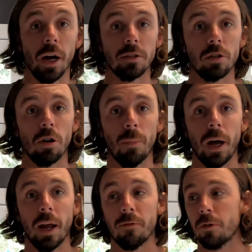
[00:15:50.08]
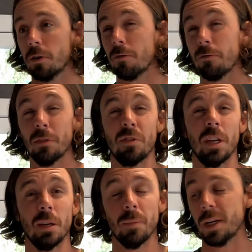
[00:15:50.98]
right, so about after
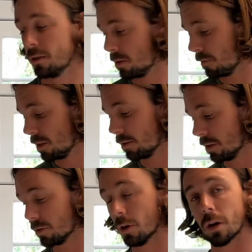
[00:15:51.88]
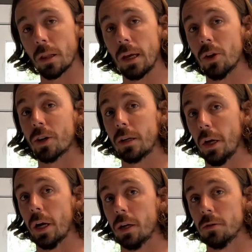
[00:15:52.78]
15 minutes of these things cooking, they look
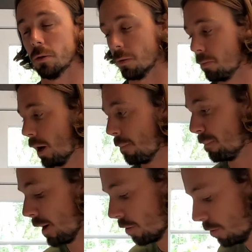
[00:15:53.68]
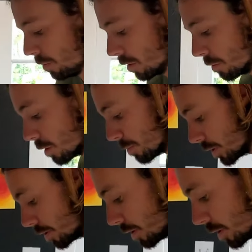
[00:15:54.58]
done. So we're gonna pop them out. We don't want them to